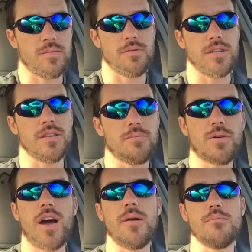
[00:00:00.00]
been the
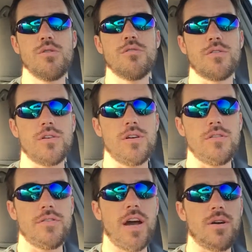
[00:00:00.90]
prime mover
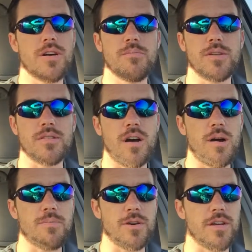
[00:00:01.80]
of how companies
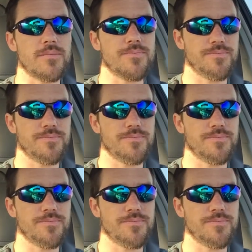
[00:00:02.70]
operate,